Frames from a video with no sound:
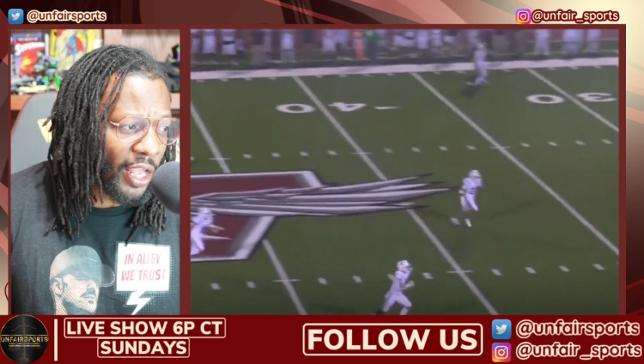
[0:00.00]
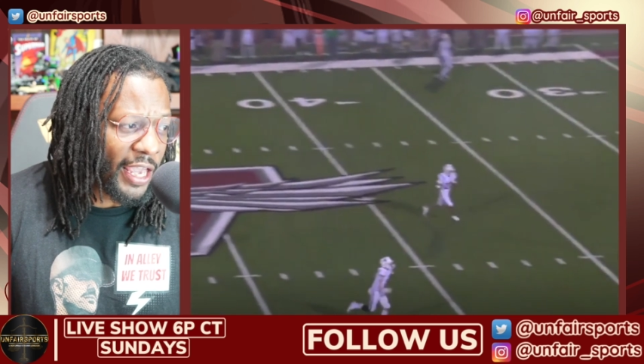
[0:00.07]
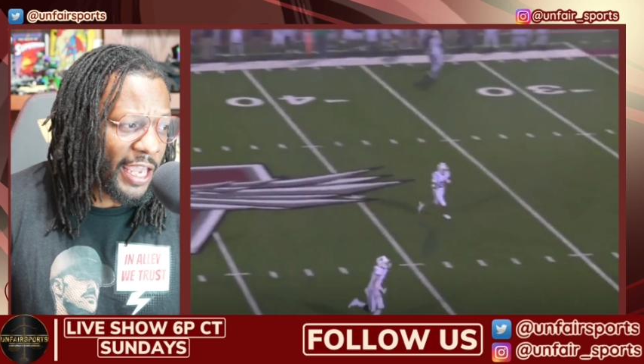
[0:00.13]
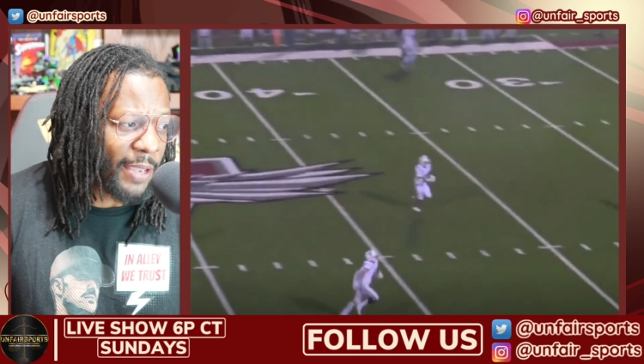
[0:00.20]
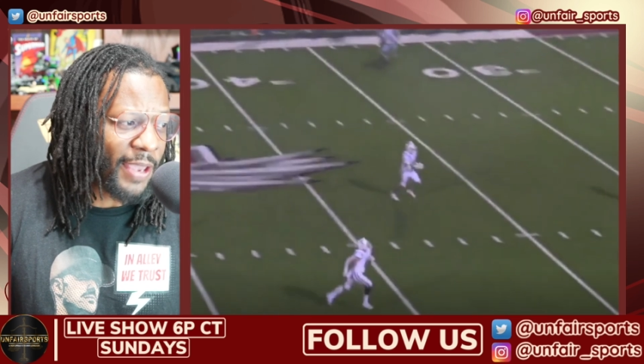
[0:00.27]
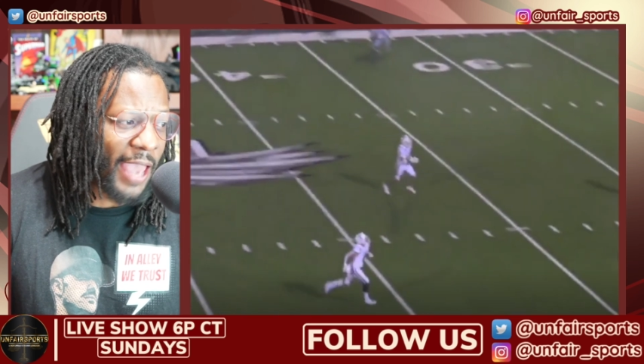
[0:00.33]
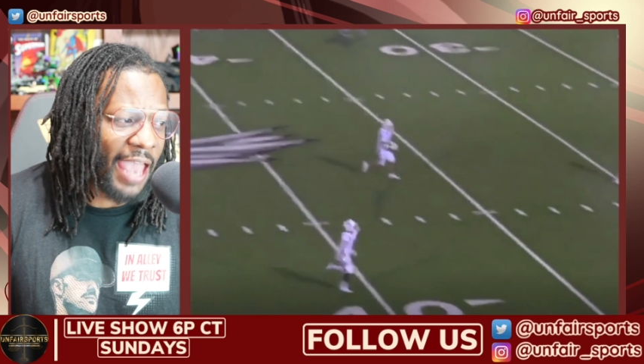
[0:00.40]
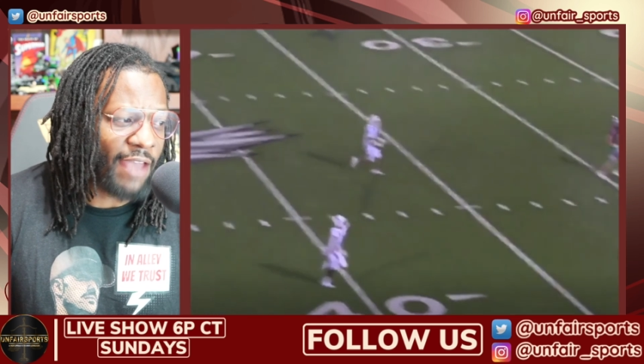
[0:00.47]

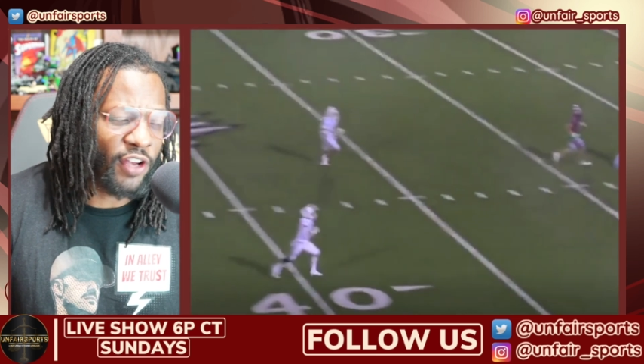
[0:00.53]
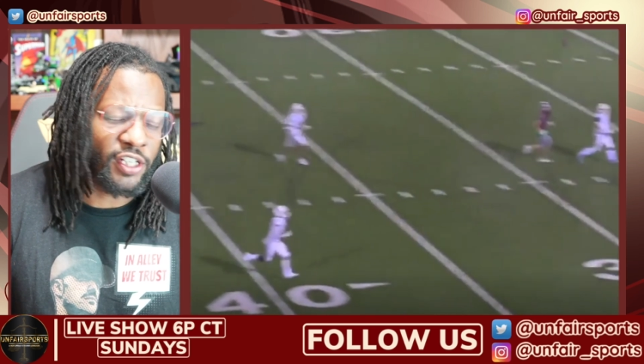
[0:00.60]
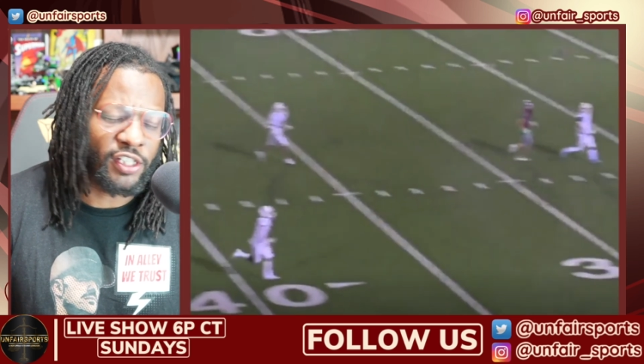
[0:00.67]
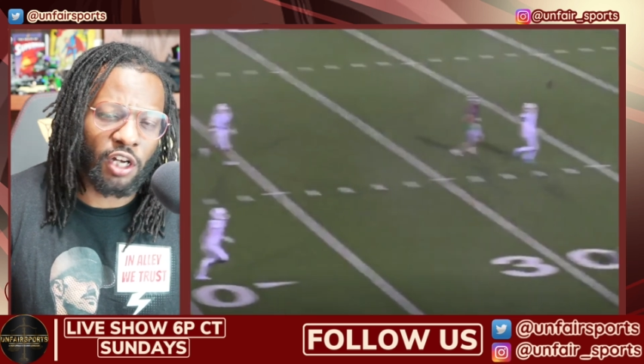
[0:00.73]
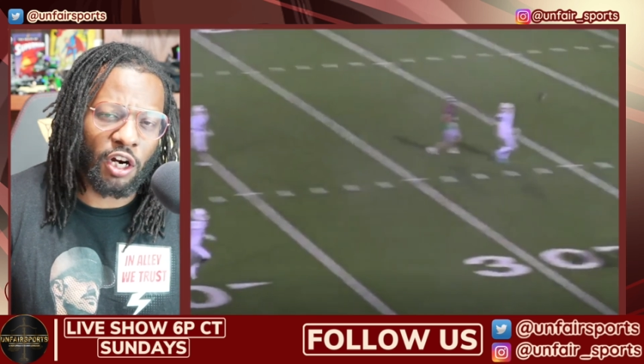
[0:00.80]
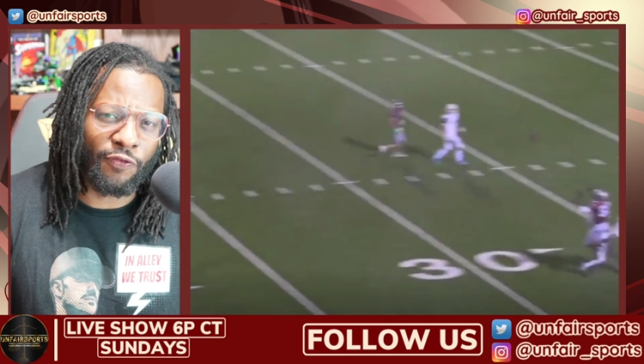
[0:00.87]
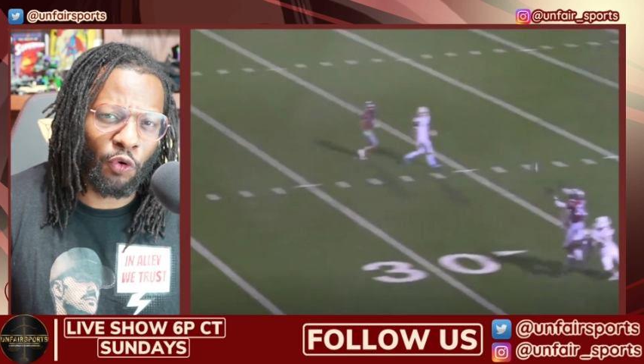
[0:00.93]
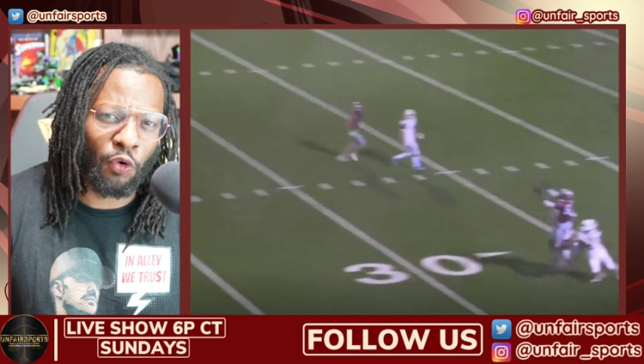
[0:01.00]
he gave us
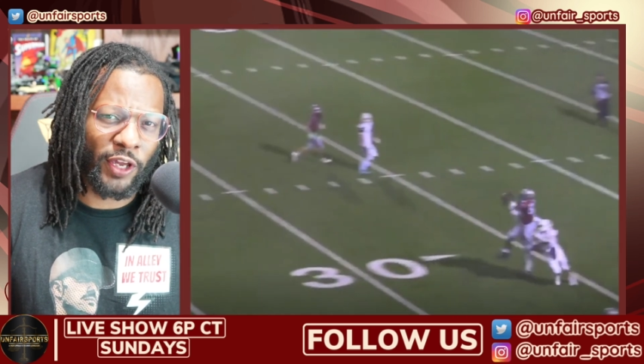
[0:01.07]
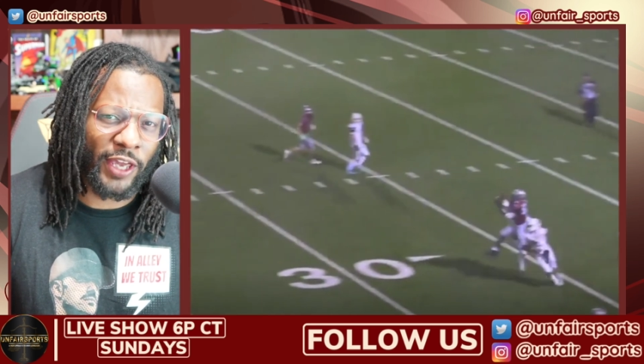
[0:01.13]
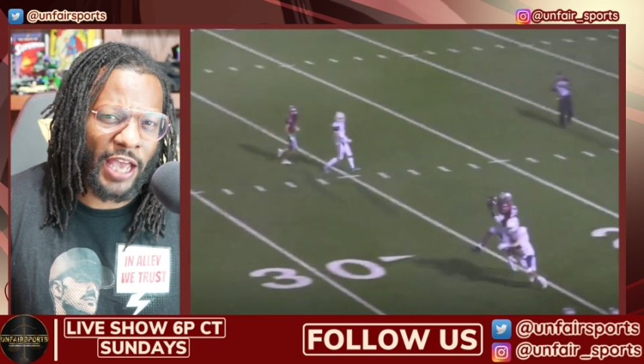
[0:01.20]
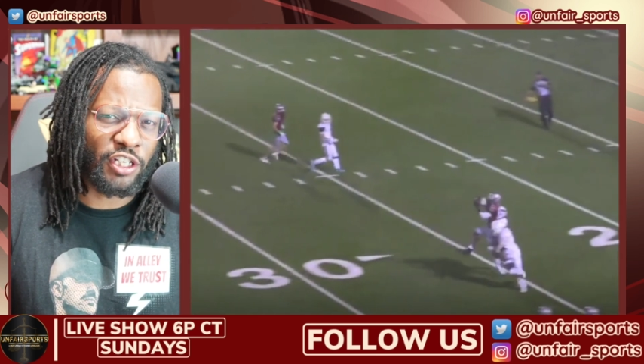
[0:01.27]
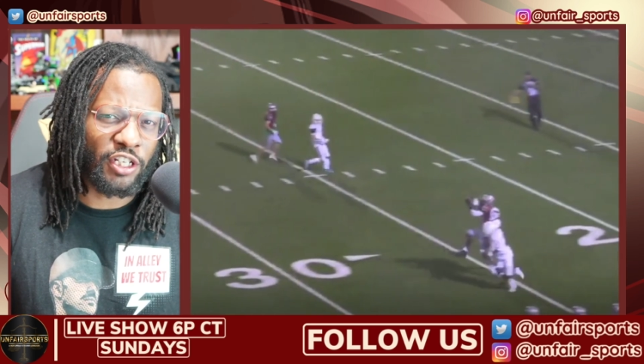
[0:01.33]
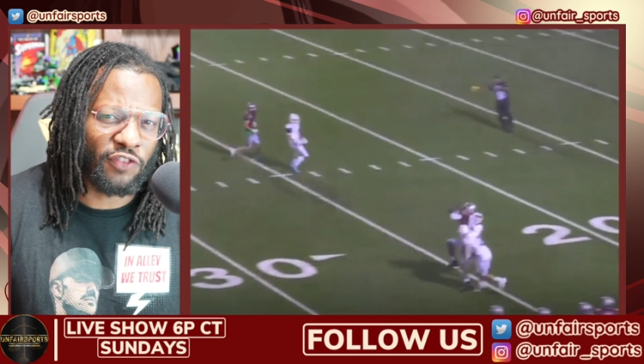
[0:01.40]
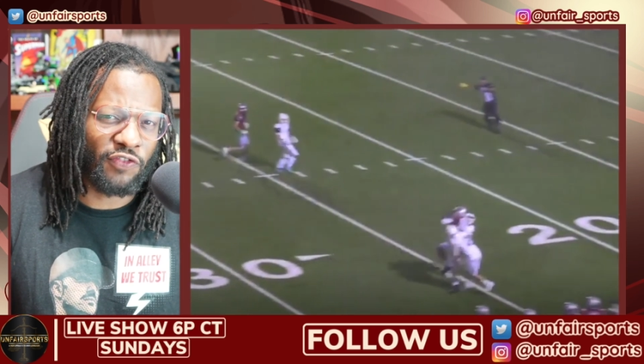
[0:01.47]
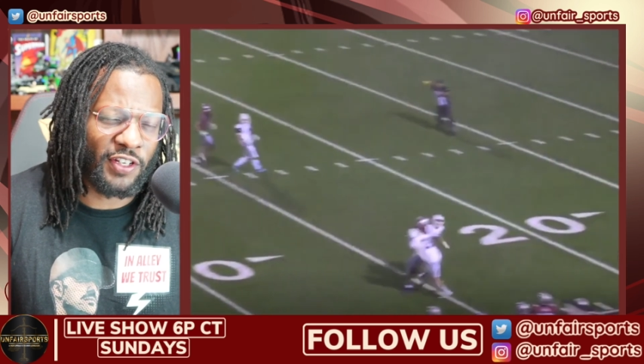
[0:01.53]
34 catches,